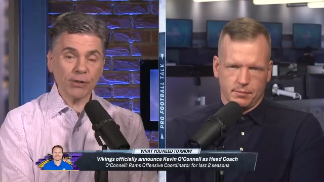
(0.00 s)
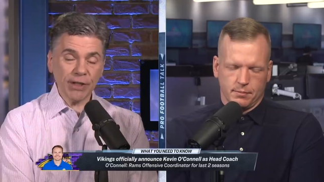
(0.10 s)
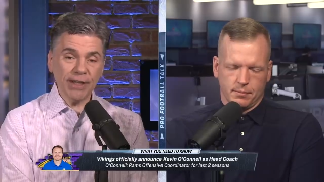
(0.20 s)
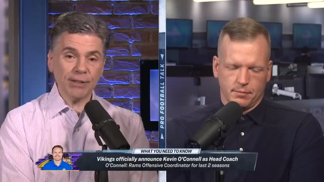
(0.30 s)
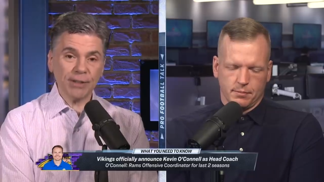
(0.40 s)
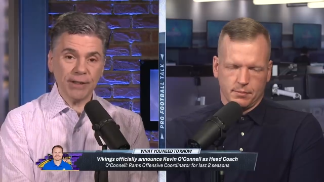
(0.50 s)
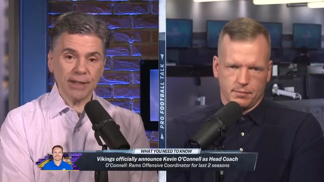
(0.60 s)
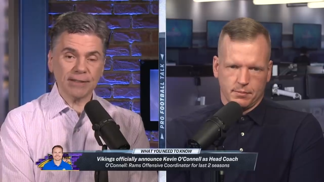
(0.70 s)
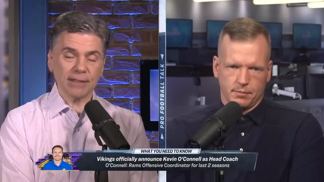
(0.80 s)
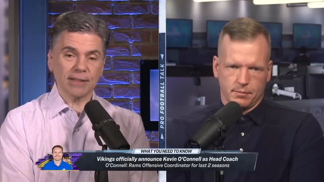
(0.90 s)
Speaker 1: into the
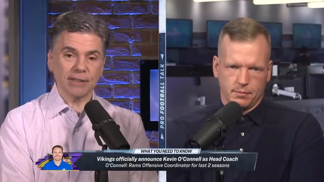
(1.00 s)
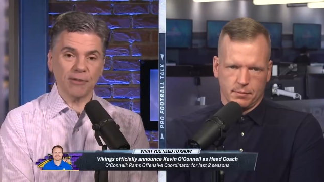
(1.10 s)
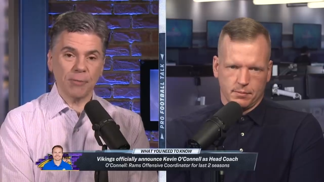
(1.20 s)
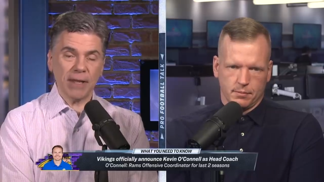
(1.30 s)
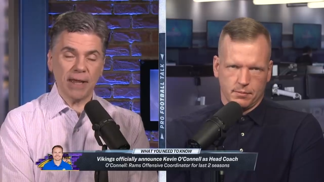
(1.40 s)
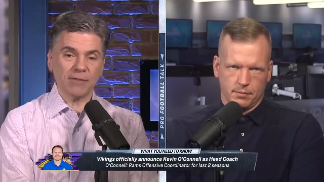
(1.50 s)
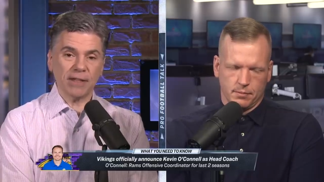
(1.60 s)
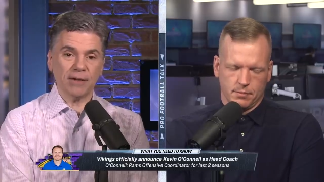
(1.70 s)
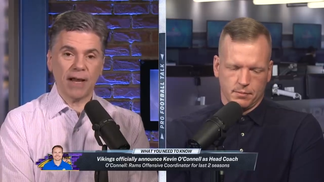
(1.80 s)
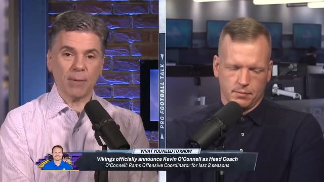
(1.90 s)
existence of PFT
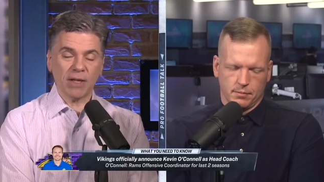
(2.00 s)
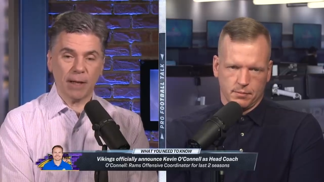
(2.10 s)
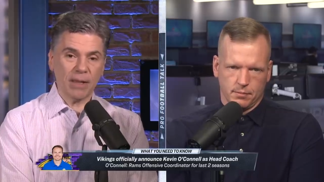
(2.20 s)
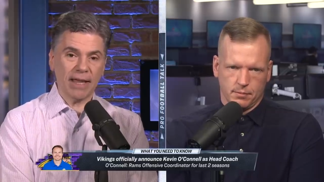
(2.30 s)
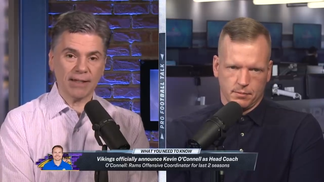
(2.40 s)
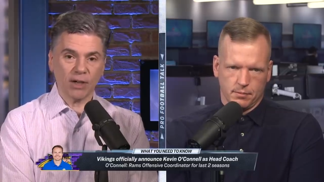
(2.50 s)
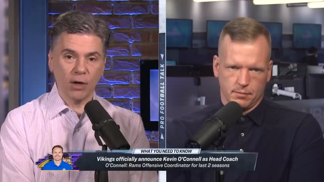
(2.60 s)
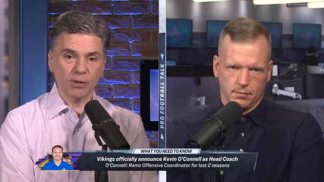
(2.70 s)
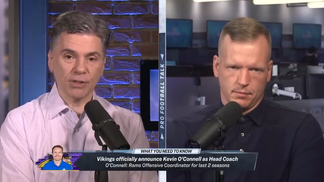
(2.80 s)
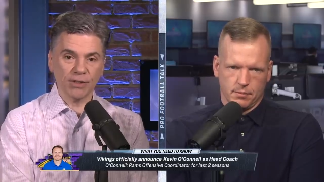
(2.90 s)
are now becoming head
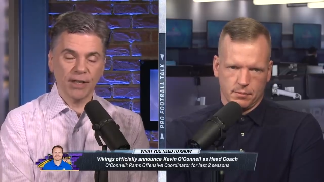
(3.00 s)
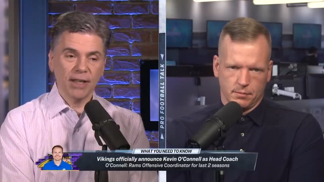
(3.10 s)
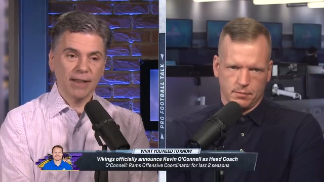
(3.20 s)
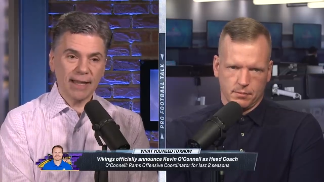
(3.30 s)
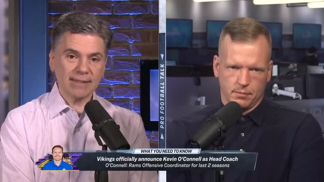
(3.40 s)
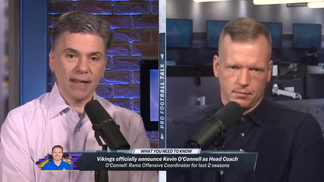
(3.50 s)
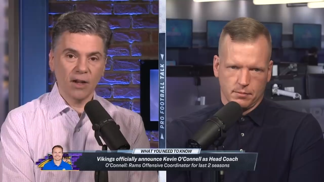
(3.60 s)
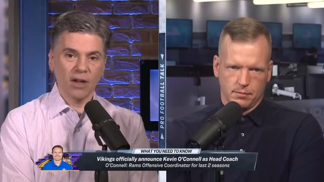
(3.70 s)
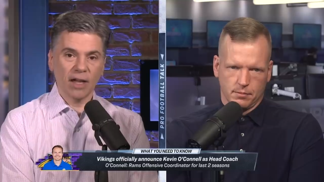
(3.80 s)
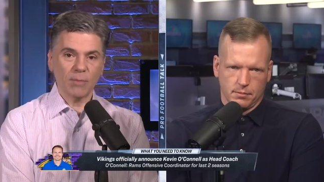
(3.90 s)
coaches. That's how
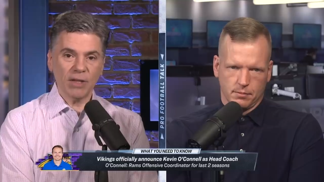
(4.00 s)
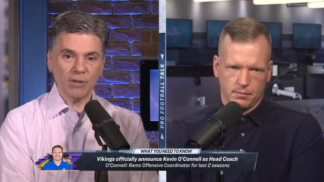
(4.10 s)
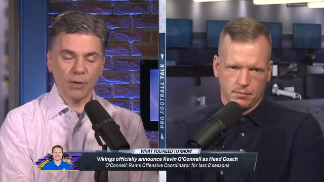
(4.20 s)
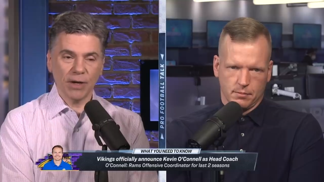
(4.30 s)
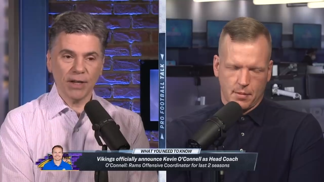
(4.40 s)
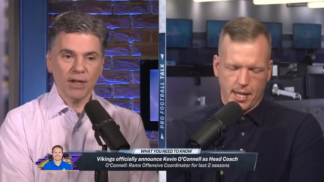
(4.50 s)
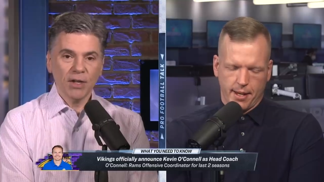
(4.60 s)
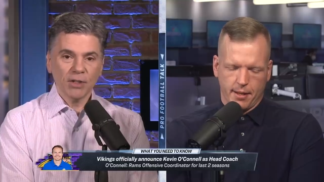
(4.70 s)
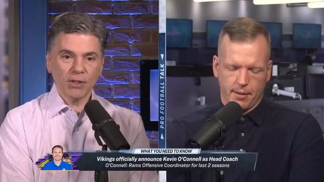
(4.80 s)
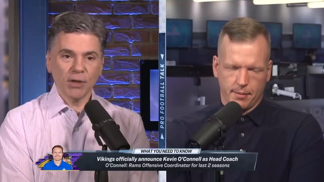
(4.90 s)
long I've been doing it. Yeah.
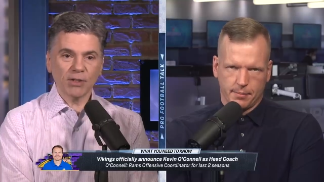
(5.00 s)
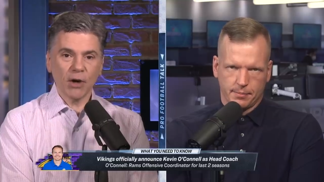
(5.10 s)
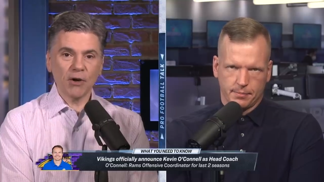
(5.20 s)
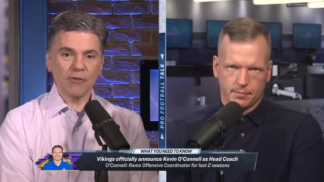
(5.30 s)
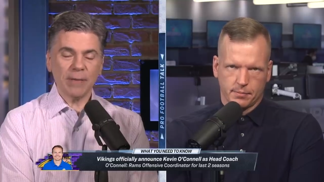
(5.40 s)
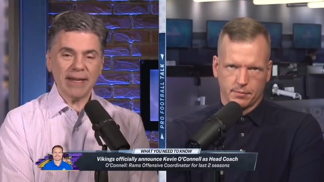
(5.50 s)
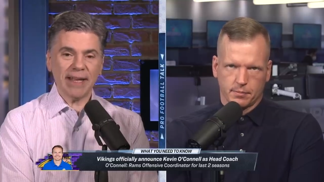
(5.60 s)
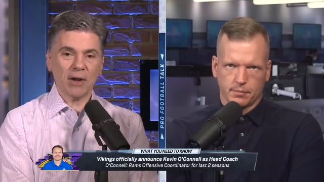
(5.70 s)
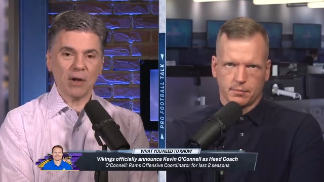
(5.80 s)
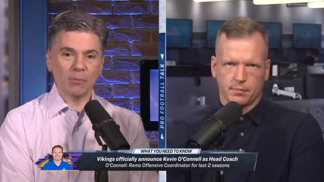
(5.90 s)
So it's hard for me to get
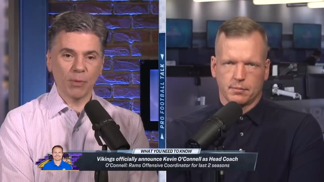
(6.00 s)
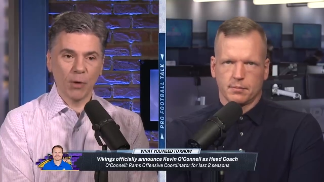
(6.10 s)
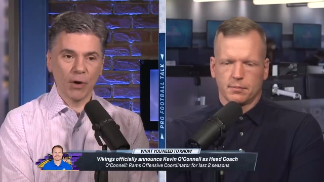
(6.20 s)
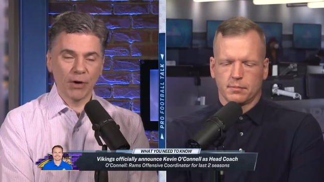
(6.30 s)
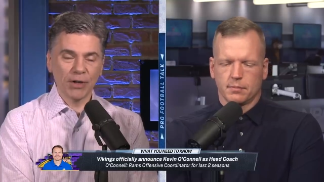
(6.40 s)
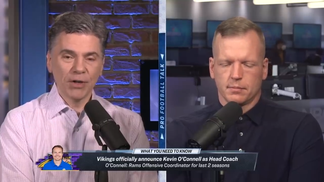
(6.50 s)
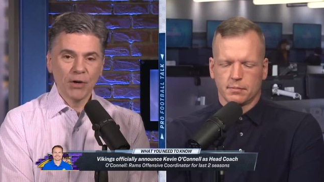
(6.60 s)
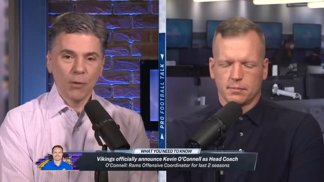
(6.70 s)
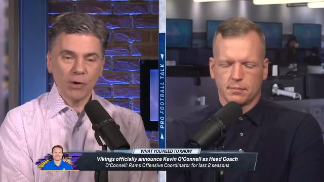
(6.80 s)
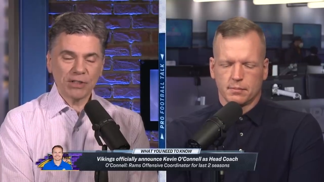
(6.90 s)
on board
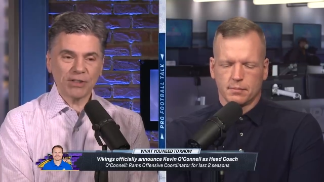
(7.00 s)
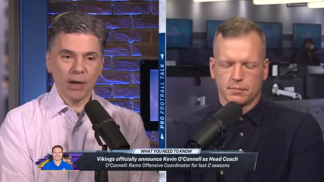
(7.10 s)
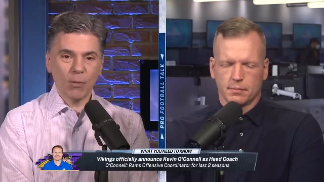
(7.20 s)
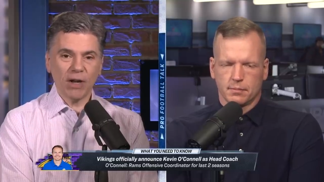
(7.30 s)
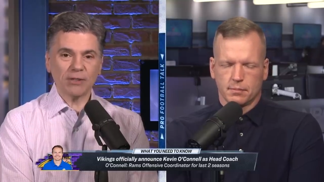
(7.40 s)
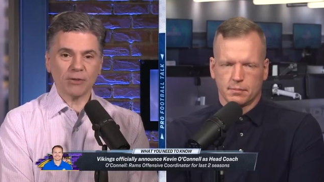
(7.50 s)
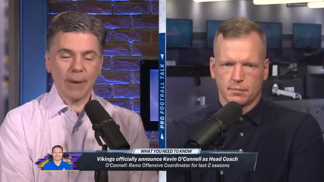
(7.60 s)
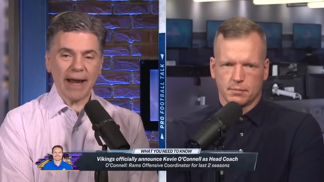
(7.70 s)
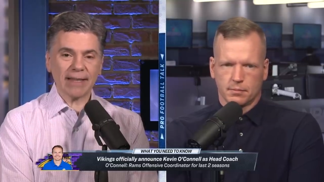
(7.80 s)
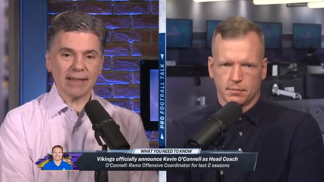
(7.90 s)
with someone
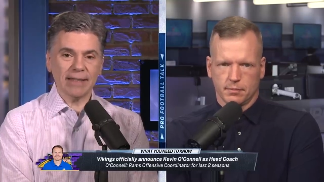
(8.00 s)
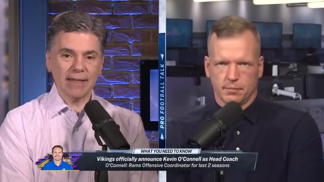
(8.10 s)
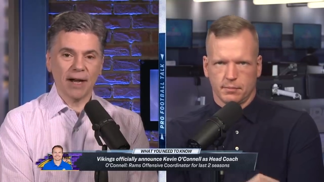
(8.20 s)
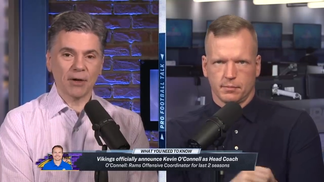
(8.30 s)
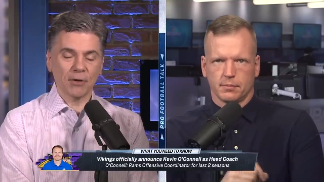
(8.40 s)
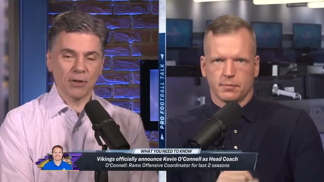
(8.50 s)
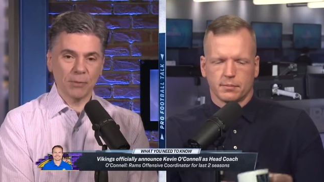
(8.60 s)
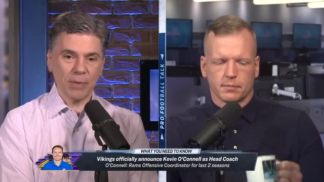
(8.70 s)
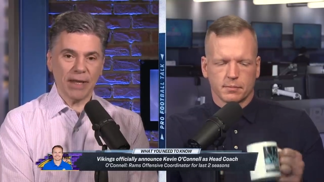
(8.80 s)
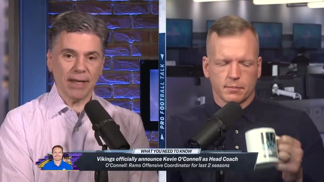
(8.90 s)
dramatically younger than
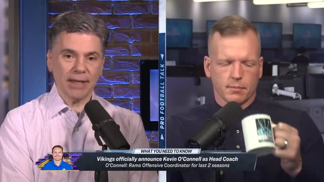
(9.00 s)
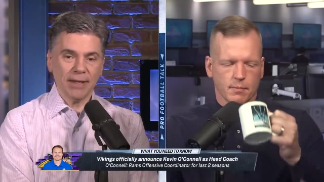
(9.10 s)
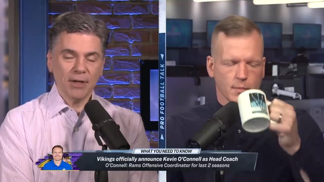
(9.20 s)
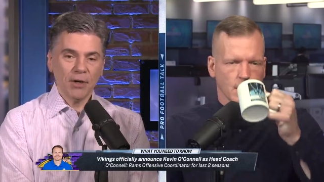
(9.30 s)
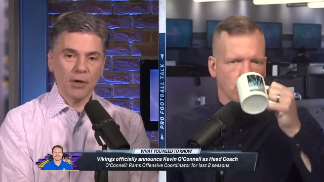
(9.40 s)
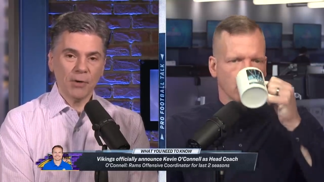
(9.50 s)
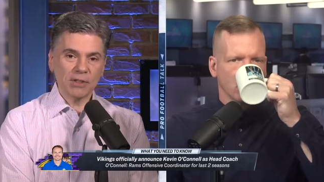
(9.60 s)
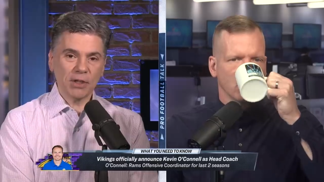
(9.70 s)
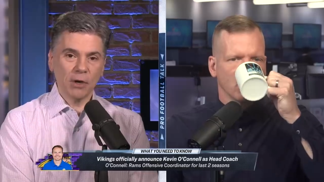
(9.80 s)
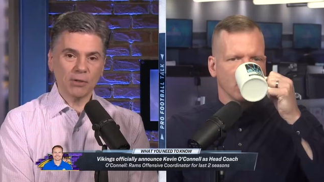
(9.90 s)
me who is
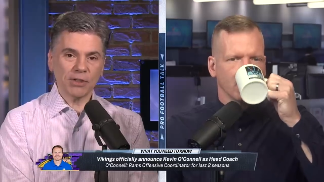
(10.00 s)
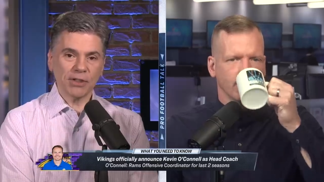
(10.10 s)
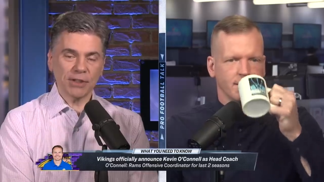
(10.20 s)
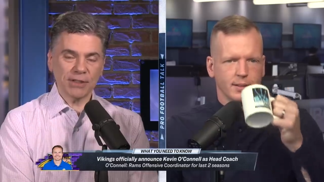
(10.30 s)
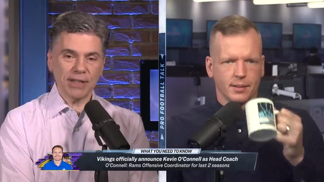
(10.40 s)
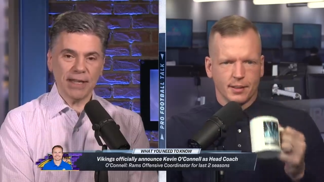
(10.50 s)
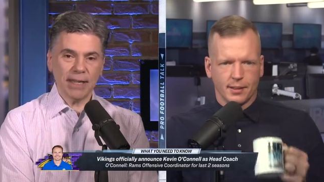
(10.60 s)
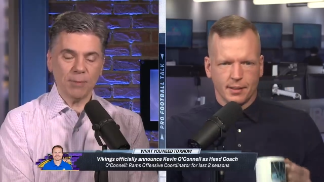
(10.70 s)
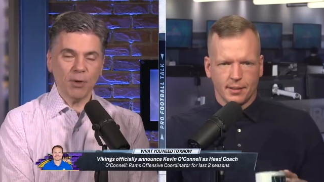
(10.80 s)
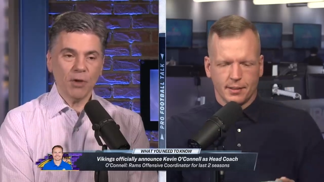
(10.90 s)
coaching the
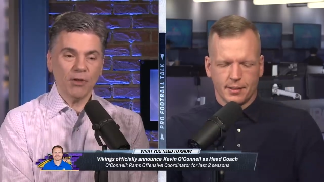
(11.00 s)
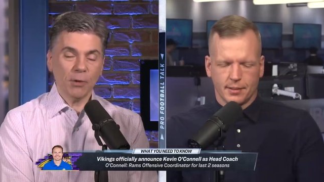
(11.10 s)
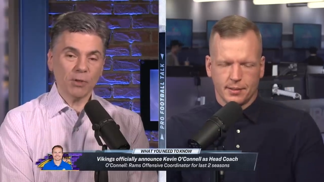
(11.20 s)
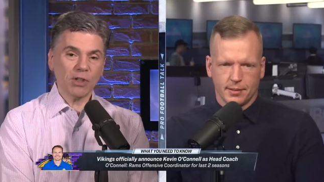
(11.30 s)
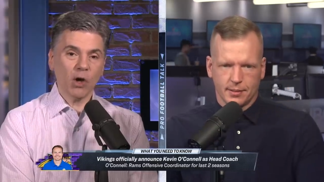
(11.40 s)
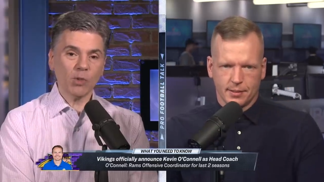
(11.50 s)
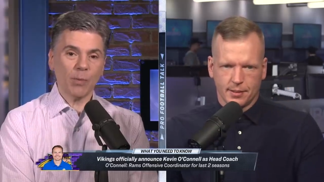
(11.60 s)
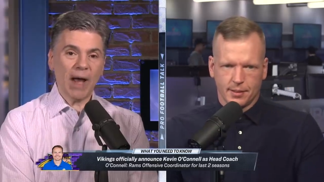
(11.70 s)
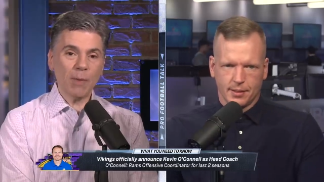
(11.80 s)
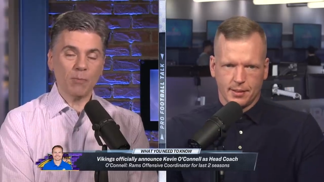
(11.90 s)
team that was coached
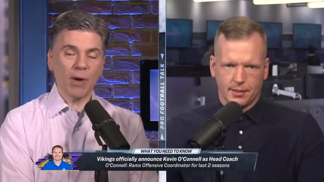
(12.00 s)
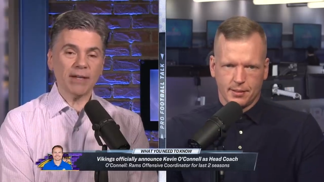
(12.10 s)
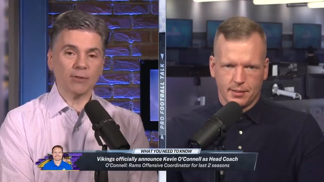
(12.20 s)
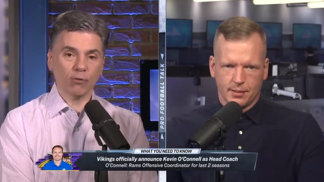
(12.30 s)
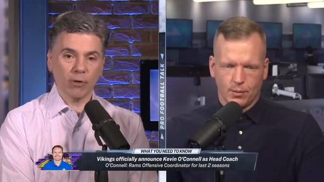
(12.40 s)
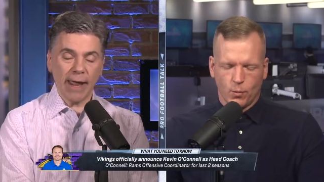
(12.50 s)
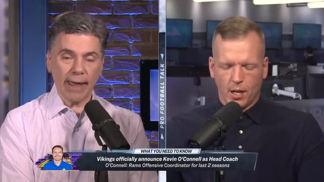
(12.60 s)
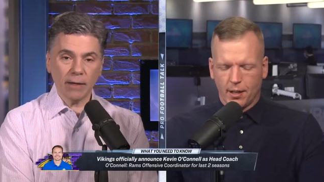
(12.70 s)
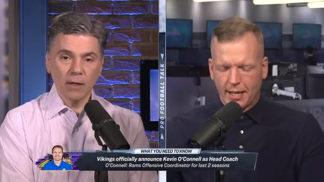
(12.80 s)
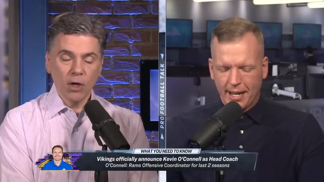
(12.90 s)
by Bud Grant.
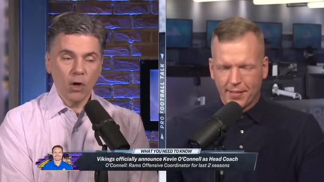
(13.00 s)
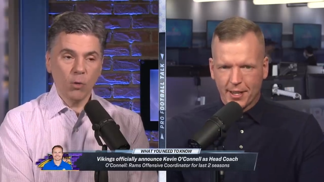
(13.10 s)
Well, even